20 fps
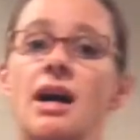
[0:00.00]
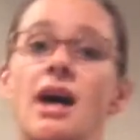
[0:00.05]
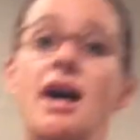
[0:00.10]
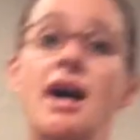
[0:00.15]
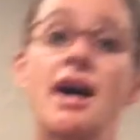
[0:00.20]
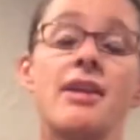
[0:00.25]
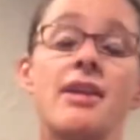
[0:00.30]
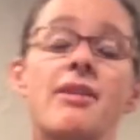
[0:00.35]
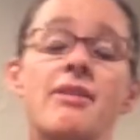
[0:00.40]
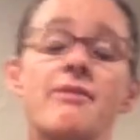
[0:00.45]

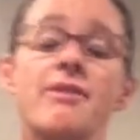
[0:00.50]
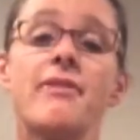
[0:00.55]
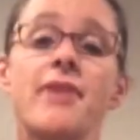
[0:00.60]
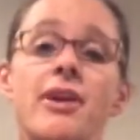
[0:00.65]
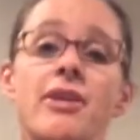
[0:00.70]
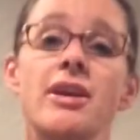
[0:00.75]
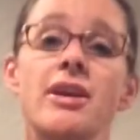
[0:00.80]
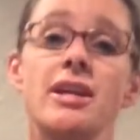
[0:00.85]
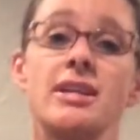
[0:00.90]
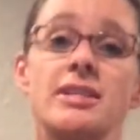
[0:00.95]
I don't have a
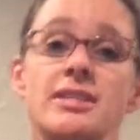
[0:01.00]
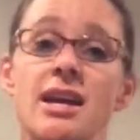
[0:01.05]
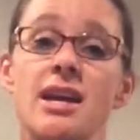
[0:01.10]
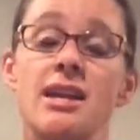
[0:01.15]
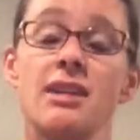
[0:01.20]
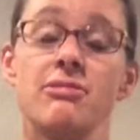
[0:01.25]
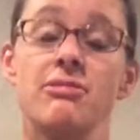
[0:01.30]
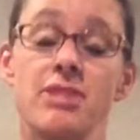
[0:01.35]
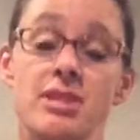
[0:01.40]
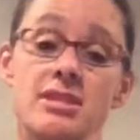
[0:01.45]
very
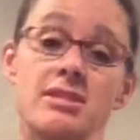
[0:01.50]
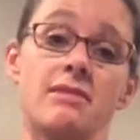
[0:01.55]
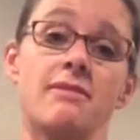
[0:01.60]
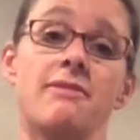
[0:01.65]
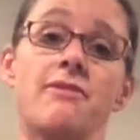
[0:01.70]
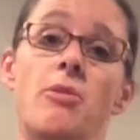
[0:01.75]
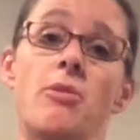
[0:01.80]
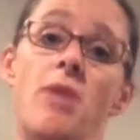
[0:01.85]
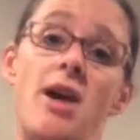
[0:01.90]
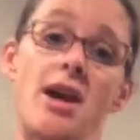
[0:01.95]
exciting reason
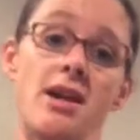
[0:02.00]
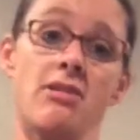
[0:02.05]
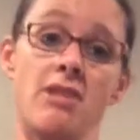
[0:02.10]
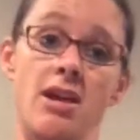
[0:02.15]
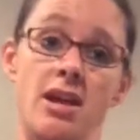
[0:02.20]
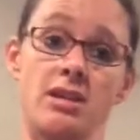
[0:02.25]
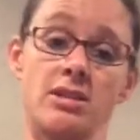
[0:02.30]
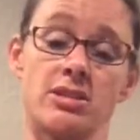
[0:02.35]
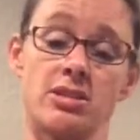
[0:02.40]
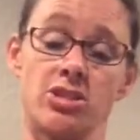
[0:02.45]
for why your
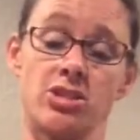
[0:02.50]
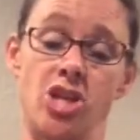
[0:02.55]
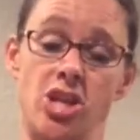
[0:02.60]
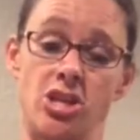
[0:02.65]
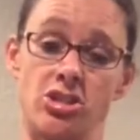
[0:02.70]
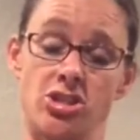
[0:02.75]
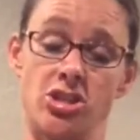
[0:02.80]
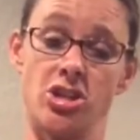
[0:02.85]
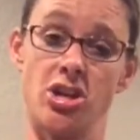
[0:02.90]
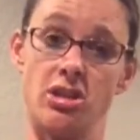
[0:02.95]
eggs
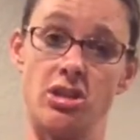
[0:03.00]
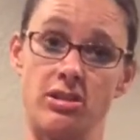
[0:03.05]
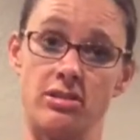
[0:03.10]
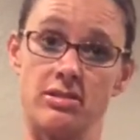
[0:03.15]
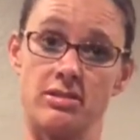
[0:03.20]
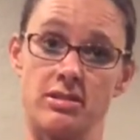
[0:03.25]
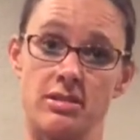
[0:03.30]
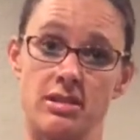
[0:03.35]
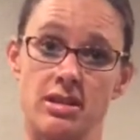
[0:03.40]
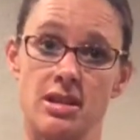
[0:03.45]
changed
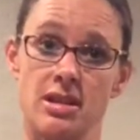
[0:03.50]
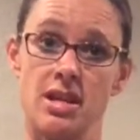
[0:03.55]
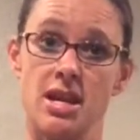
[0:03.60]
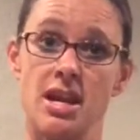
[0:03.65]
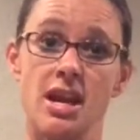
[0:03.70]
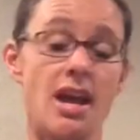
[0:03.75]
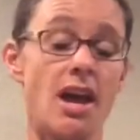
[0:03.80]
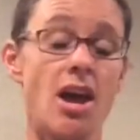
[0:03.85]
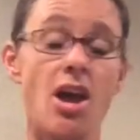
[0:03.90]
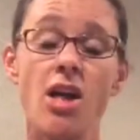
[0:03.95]
colors.
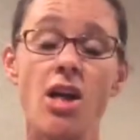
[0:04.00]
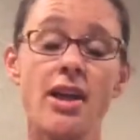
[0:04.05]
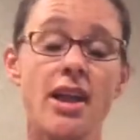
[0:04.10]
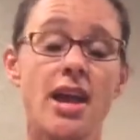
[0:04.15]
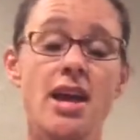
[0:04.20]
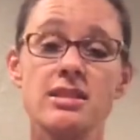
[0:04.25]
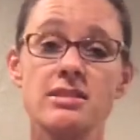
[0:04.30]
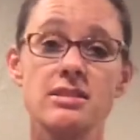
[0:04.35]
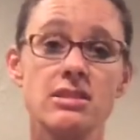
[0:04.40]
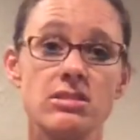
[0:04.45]
All it
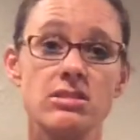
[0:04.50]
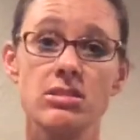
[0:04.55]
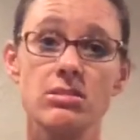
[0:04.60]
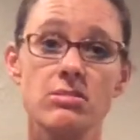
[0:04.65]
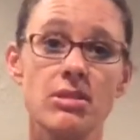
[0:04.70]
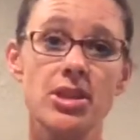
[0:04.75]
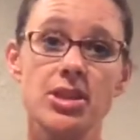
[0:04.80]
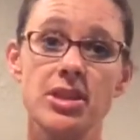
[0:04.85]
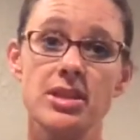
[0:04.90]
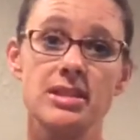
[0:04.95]
has to do
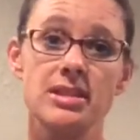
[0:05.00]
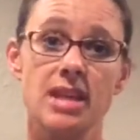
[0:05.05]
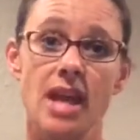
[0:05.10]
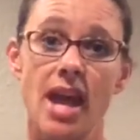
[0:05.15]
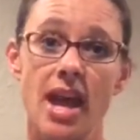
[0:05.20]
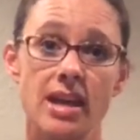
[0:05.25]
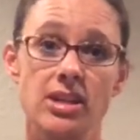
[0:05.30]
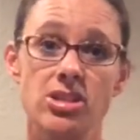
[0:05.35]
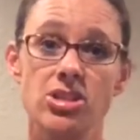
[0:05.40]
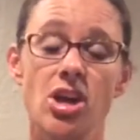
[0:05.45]
with is the
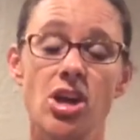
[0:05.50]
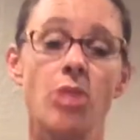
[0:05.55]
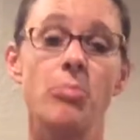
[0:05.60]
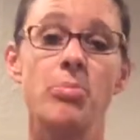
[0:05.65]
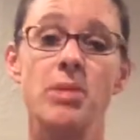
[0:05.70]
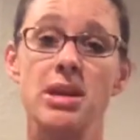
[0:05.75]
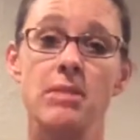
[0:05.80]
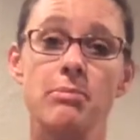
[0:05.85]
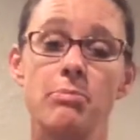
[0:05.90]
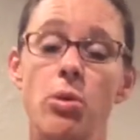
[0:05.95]
eggshell
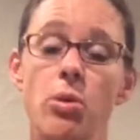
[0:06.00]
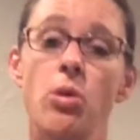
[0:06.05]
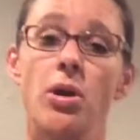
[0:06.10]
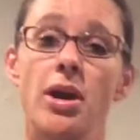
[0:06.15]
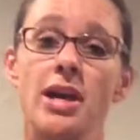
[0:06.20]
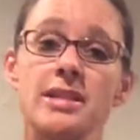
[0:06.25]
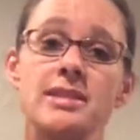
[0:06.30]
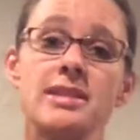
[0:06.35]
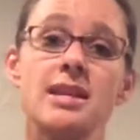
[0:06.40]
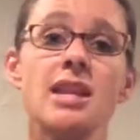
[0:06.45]
being
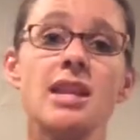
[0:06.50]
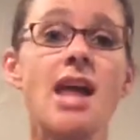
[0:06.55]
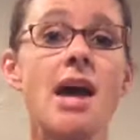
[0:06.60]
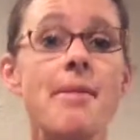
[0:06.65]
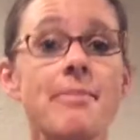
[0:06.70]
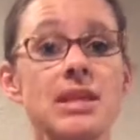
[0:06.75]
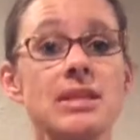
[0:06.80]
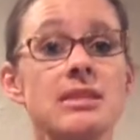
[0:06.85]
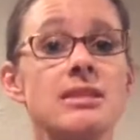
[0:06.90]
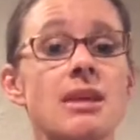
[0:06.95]
porous. And that
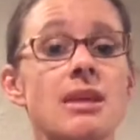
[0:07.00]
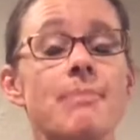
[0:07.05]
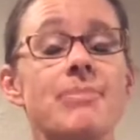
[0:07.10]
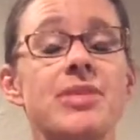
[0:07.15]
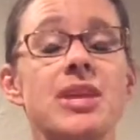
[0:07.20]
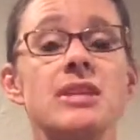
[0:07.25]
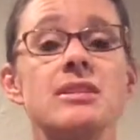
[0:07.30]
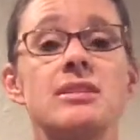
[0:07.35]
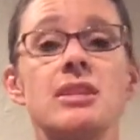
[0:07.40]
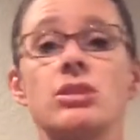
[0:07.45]
means some
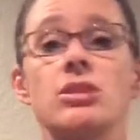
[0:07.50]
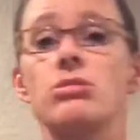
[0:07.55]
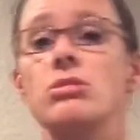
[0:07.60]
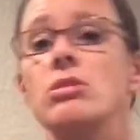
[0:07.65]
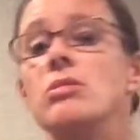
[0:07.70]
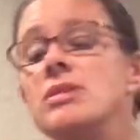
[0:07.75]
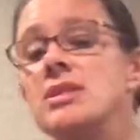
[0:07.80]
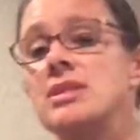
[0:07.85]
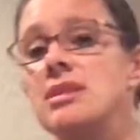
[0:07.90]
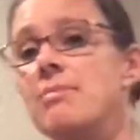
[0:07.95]
things get
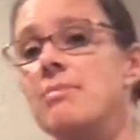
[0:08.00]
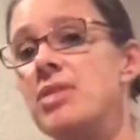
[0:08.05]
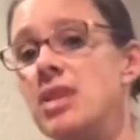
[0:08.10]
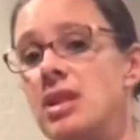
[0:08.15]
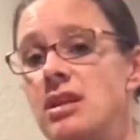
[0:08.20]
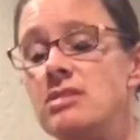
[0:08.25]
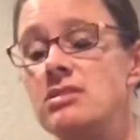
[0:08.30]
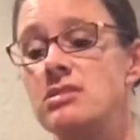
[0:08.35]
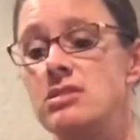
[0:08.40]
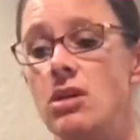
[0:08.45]
through and some
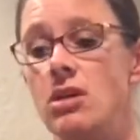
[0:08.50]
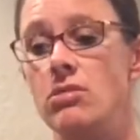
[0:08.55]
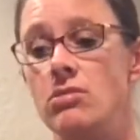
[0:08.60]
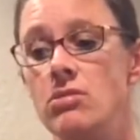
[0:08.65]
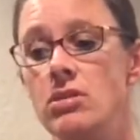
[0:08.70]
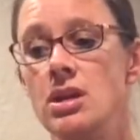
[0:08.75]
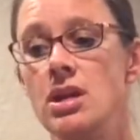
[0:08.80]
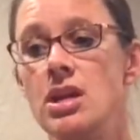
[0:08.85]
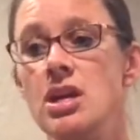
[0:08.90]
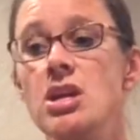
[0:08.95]
things don't.
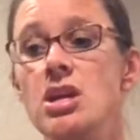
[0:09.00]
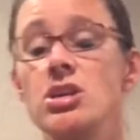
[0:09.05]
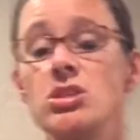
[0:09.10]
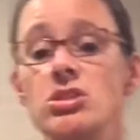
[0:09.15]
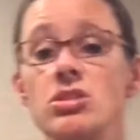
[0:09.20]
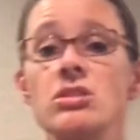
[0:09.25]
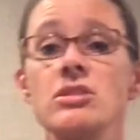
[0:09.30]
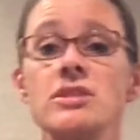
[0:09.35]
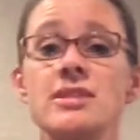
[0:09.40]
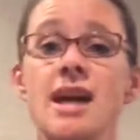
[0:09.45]

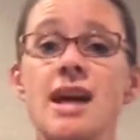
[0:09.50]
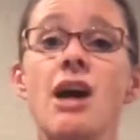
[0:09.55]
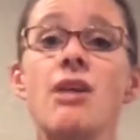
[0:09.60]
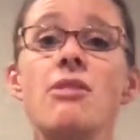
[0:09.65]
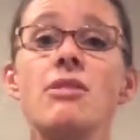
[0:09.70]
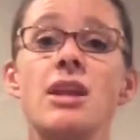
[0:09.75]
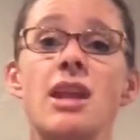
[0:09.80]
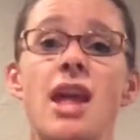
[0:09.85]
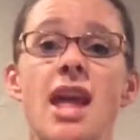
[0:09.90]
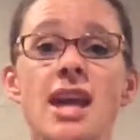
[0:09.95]
Turns
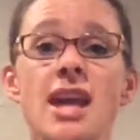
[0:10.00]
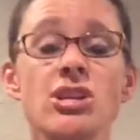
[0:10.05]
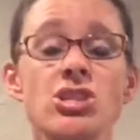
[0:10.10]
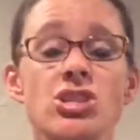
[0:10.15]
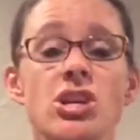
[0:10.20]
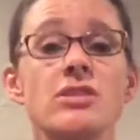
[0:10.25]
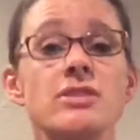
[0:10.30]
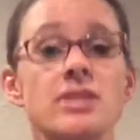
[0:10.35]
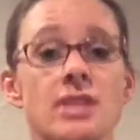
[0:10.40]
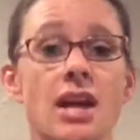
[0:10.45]
out an
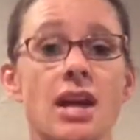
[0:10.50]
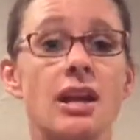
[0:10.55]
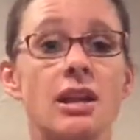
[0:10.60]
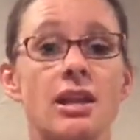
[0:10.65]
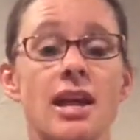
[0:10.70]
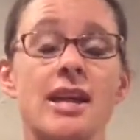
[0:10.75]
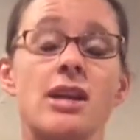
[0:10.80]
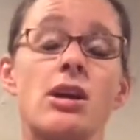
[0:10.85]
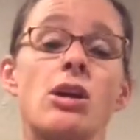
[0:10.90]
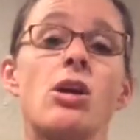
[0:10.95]
eggshell is kind of
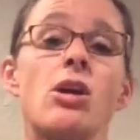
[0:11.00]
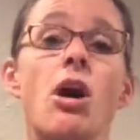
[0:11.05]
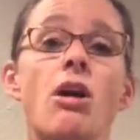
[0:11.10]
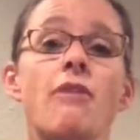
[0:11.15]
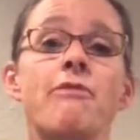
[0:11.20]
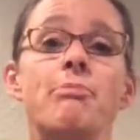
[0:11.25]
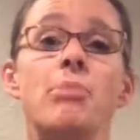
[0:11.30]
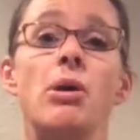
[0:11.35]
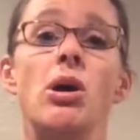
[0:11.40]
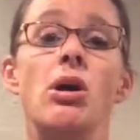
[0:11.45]
like a
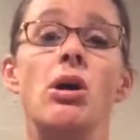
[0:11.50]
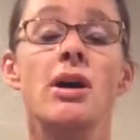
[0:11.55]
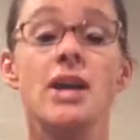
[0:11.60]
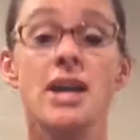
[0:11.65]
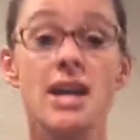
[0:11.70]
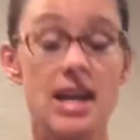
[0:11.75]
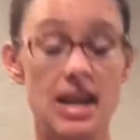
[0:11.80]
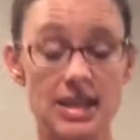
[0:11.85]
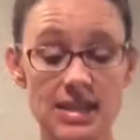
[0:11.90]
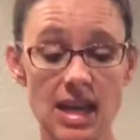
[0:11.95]
golf ball.
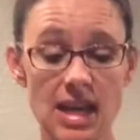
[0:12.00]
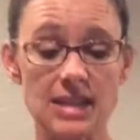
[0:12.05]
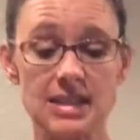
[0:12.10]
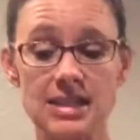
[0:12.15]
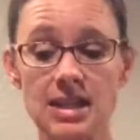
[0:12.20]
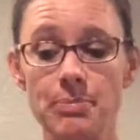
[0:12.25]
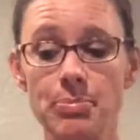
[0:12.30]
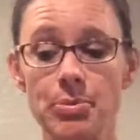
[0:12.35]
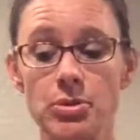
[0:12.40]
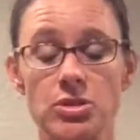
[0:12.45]
It's got
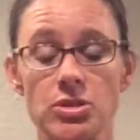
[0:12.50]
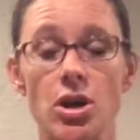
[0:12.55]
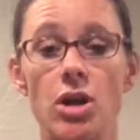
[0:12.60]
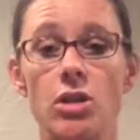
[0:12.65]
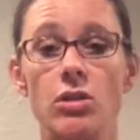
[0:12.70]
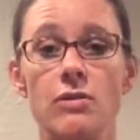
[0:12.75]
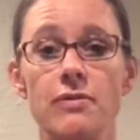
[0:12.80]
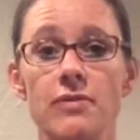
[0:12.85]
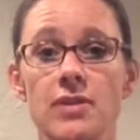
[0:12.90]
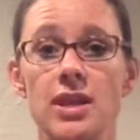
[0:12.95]
dimples all
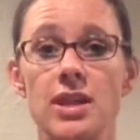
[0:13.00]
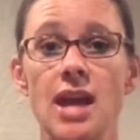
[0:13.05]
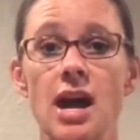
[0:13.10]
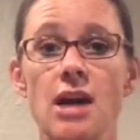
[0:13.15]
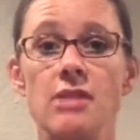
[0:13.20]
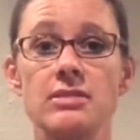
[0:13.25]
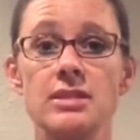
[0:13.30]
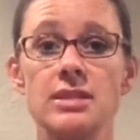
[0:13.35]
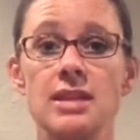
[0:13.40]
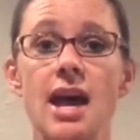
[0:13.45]
over the
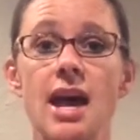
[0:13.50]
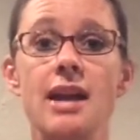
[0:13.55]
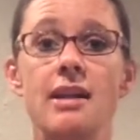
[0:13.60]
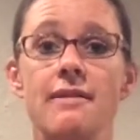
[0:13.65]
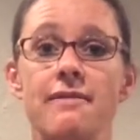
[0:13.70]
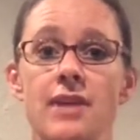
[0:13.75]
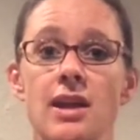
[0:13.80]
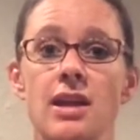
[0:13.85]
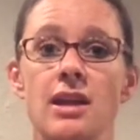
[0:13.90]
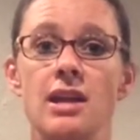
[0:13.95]
outside
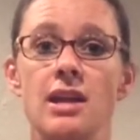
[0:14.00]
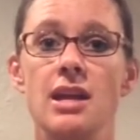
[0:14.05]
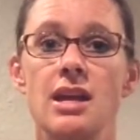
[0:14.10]
of it.